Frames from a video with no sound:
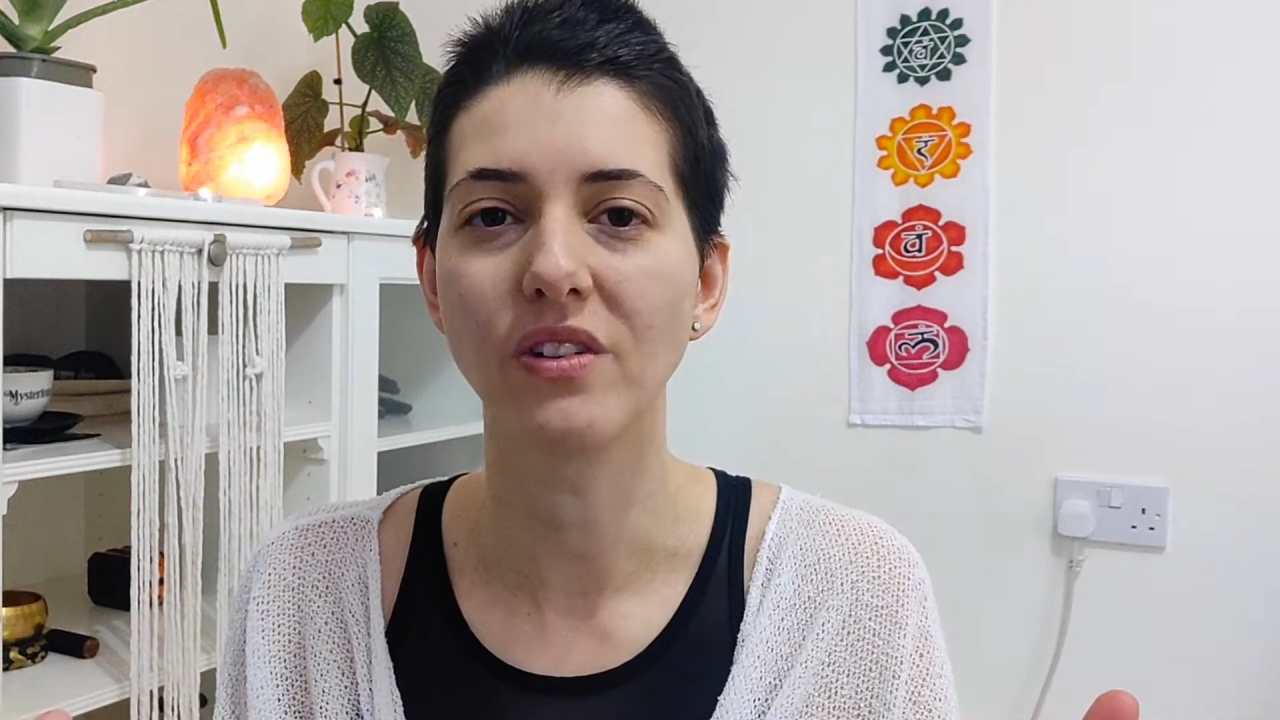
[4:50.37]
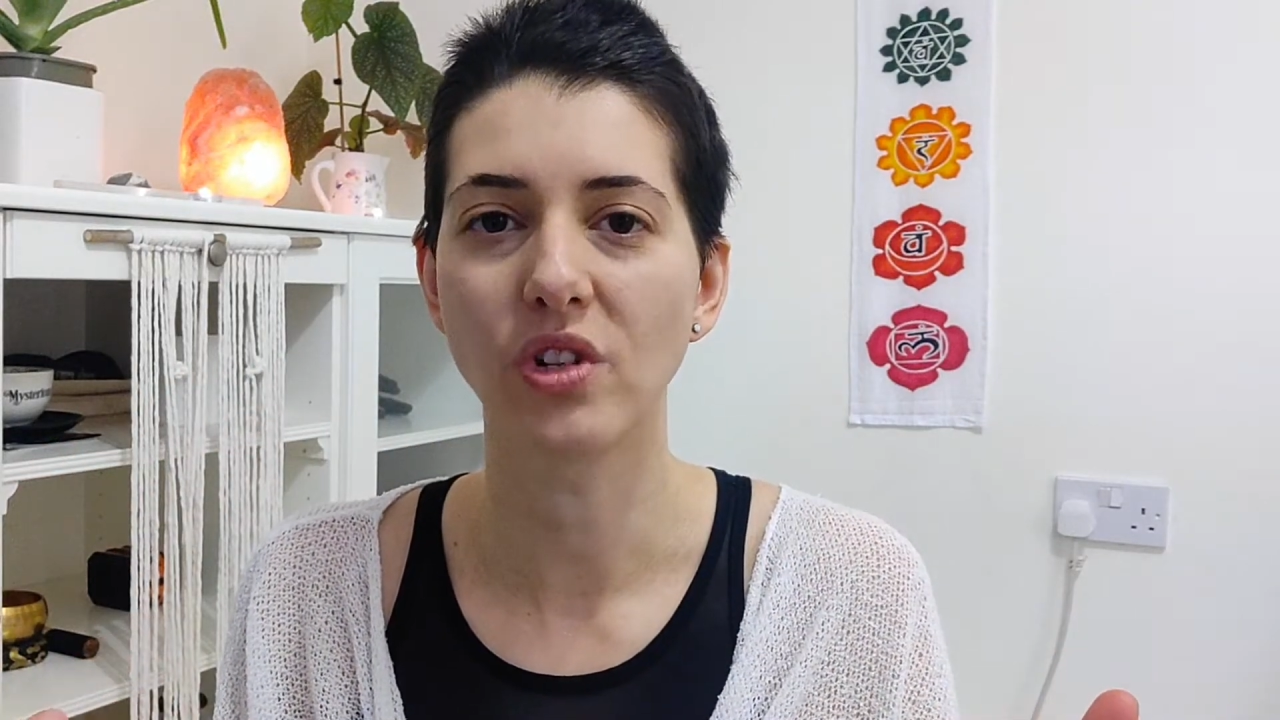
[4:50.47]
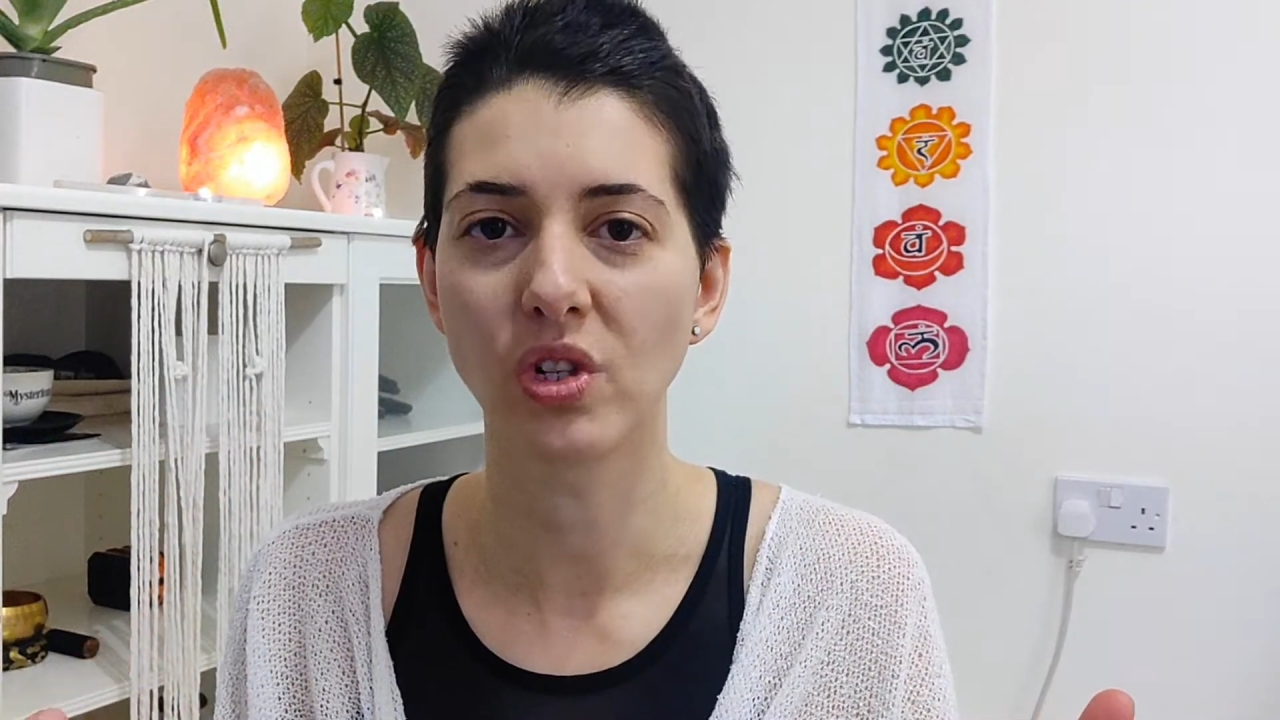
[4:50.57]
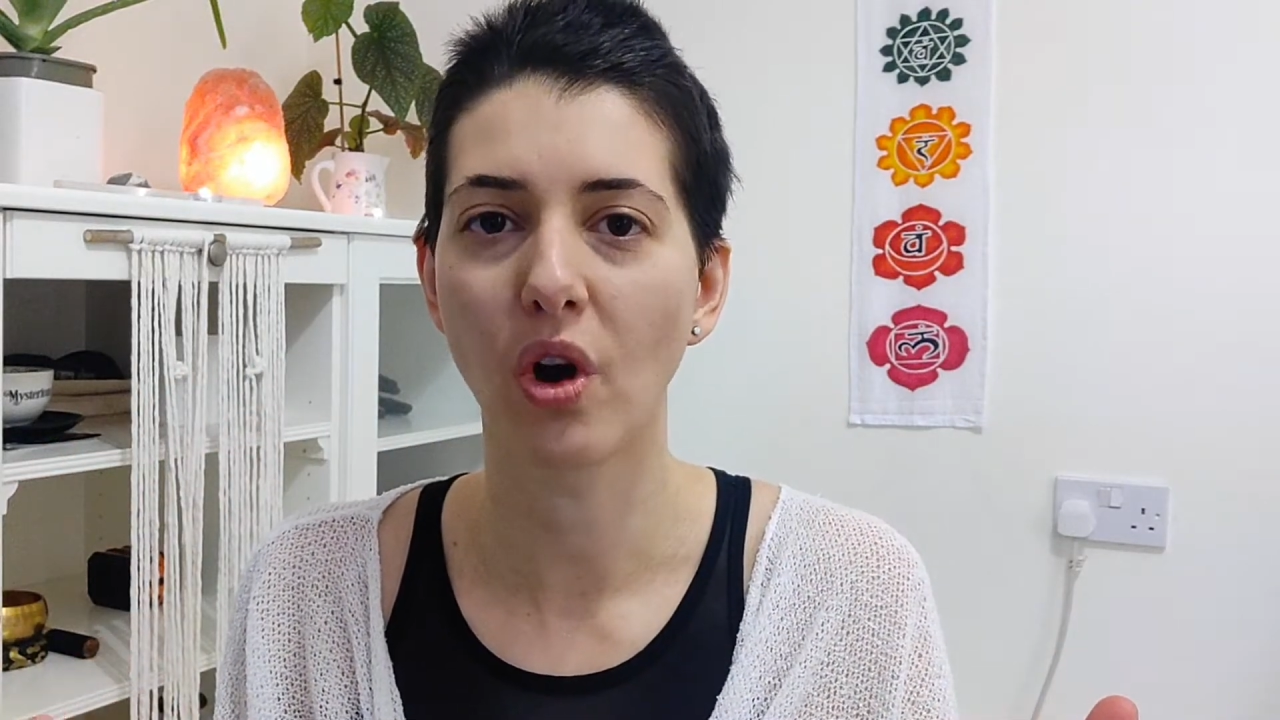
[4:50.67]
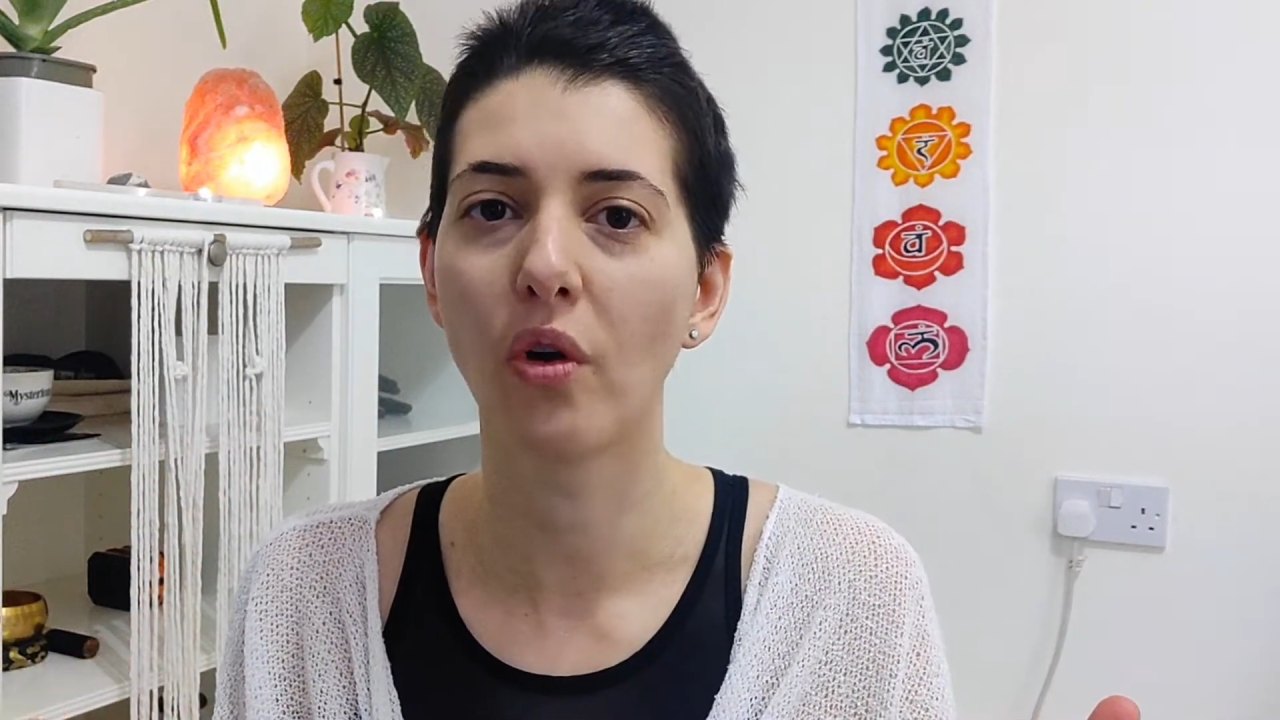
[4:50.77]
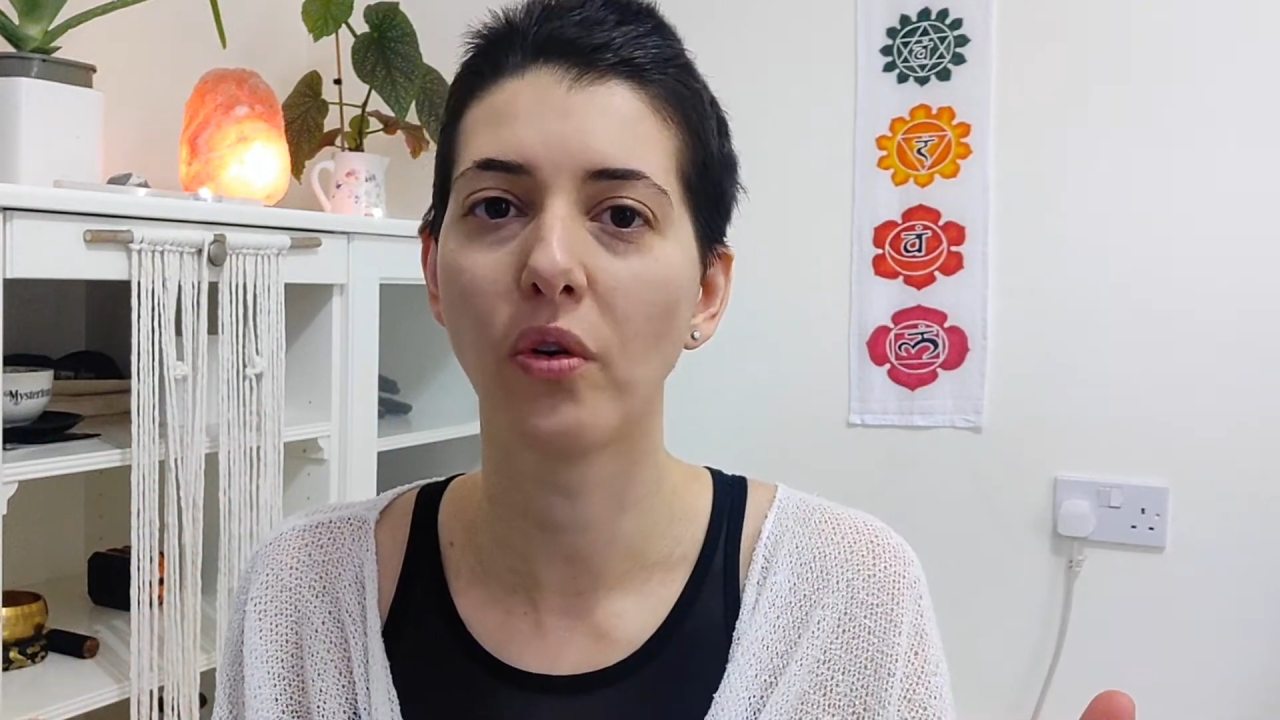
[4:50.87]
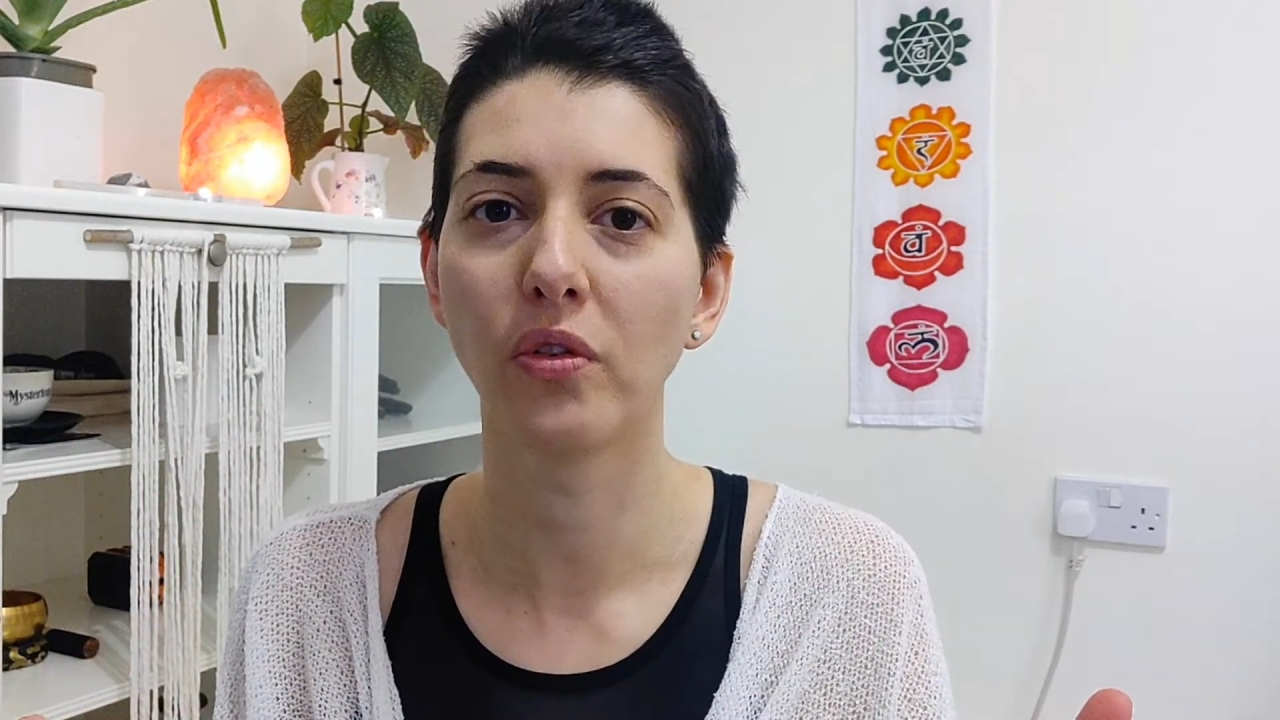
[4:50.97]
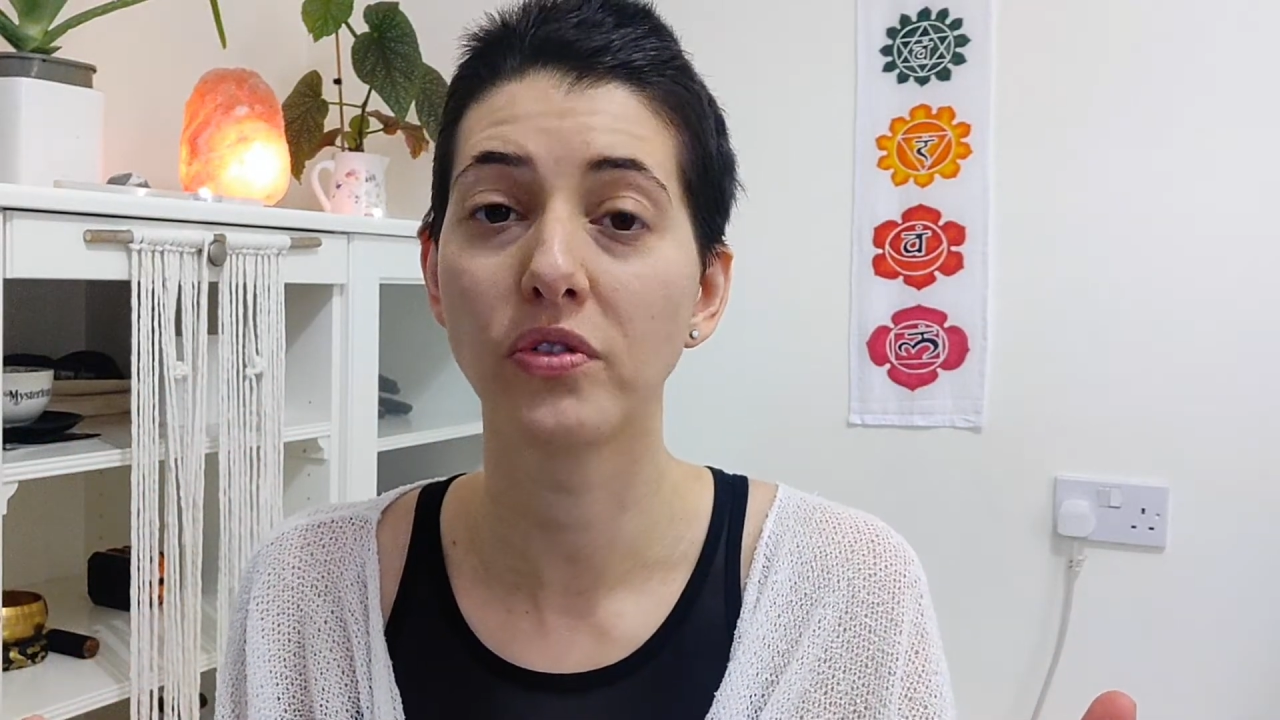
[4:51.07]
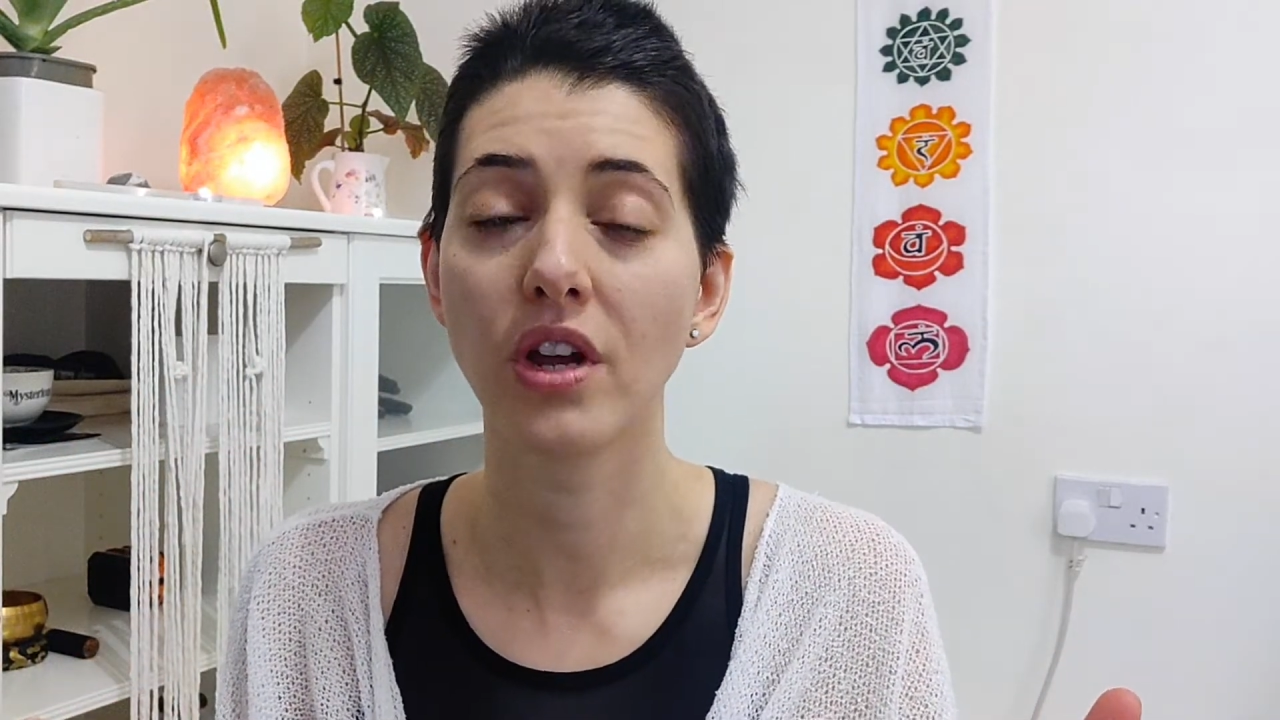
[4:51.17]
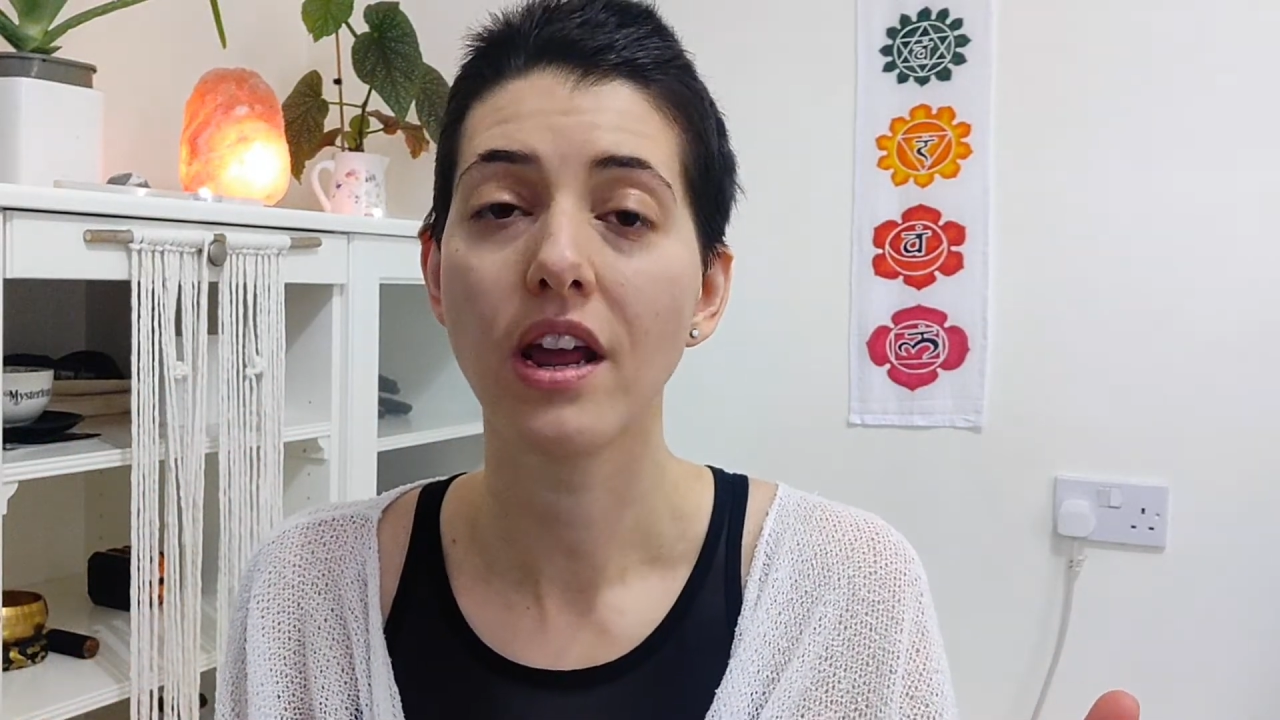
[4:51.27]

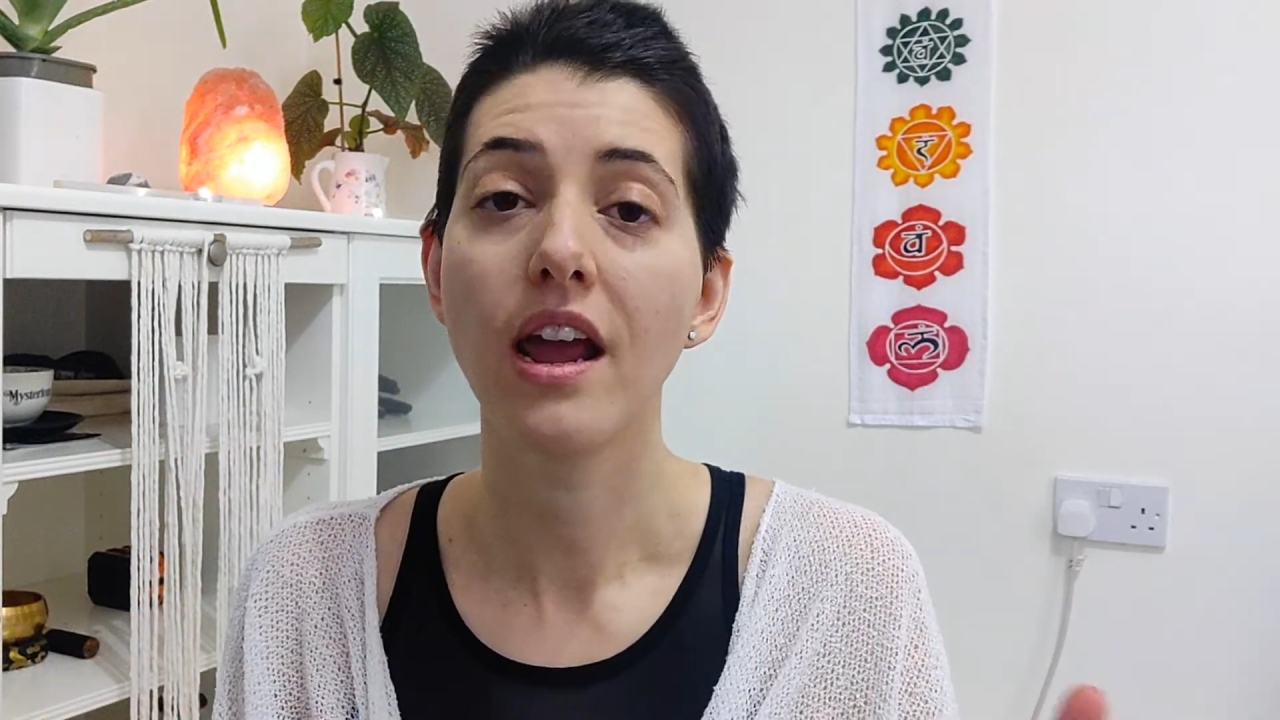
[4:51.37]
dissolved.